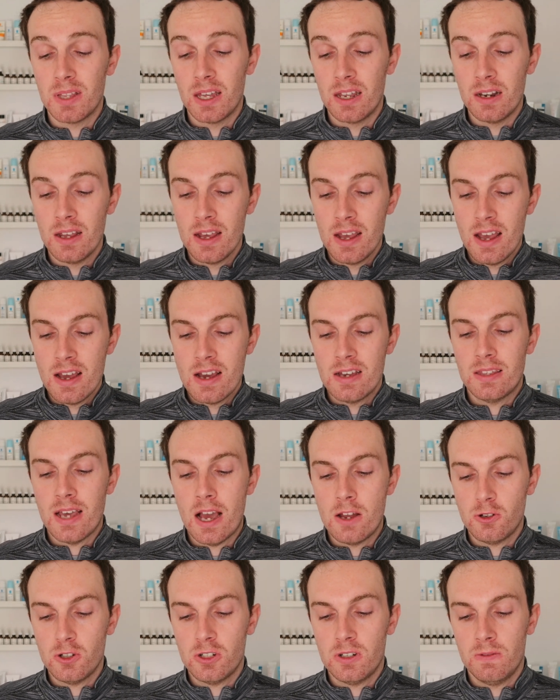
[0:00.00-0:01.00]
then
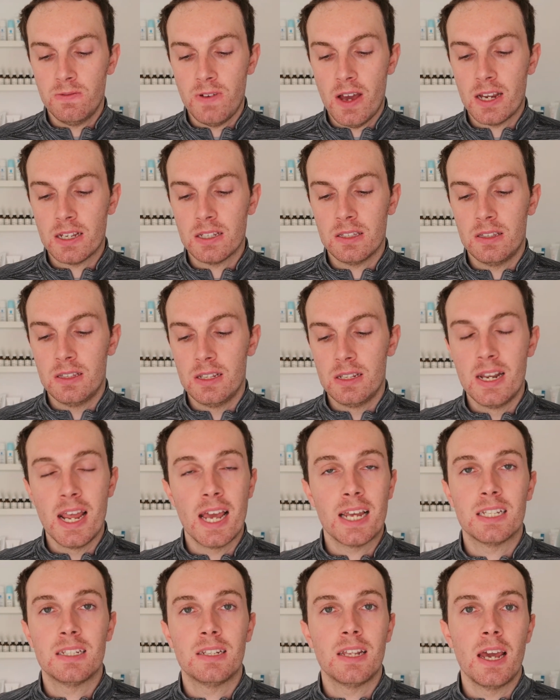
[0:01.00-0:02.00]
that just affects the
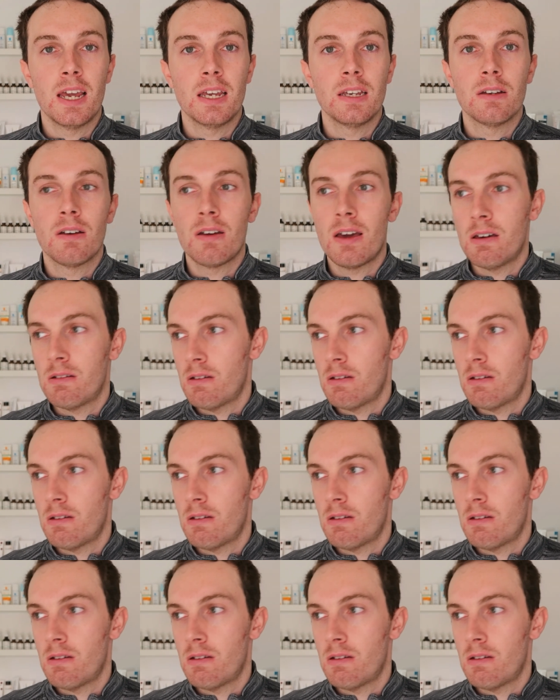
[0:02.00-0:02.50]
next day